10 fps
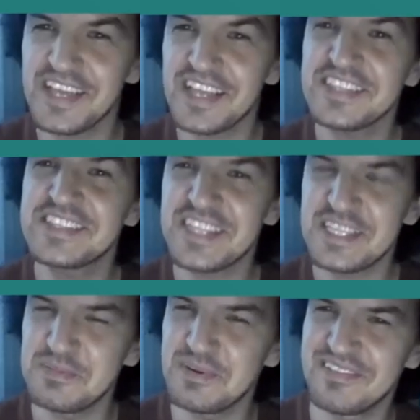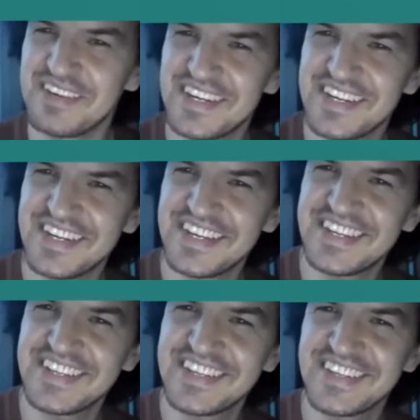nice
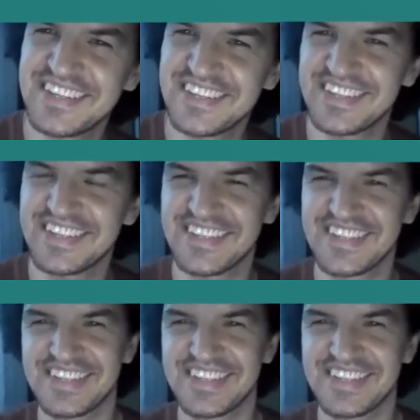problems. So the